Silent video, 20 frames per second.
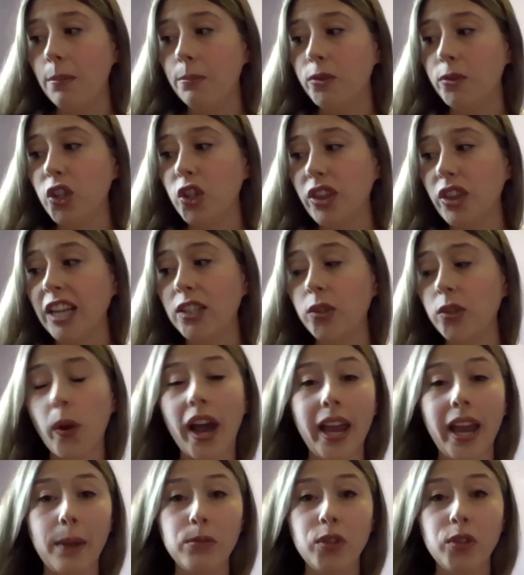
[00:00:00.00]
So that's
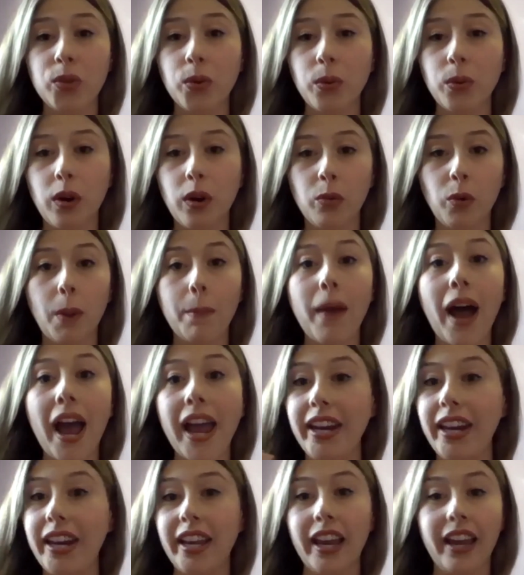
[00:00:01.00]
why I'm just
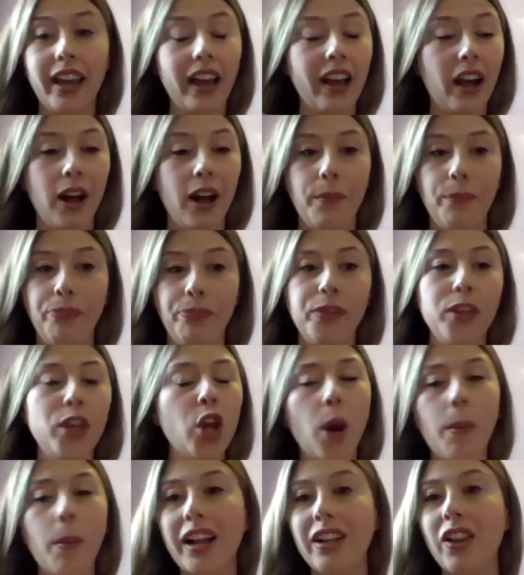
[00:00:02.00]
reminding, you
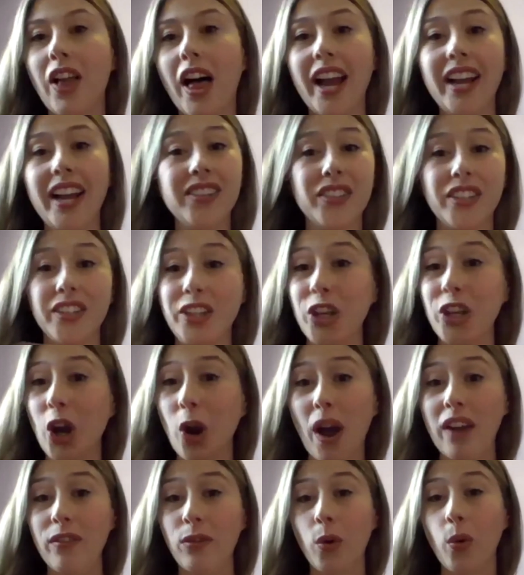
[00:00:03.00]
clients and, you
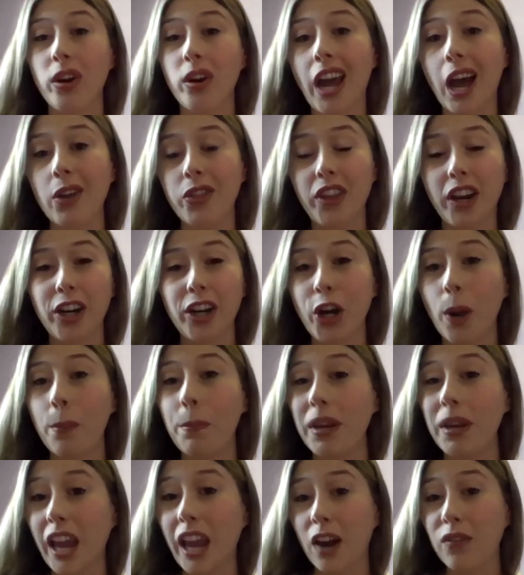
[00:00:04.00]
know, everyone out there, you know,
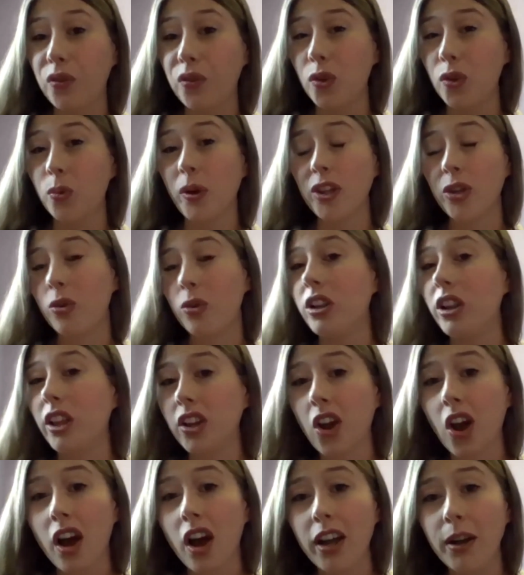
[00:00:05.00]
be careful with what you
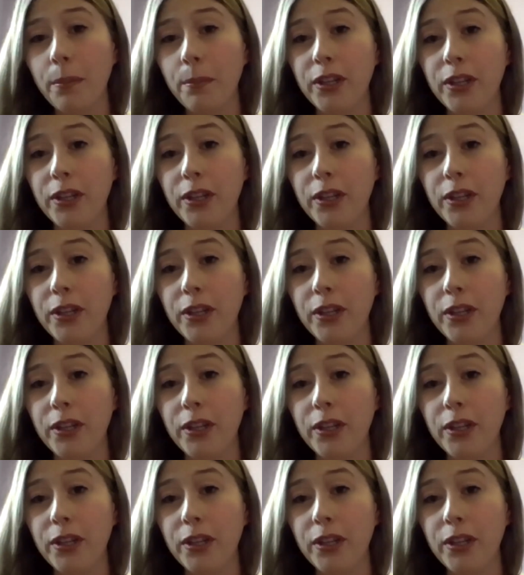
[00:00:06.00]
click on.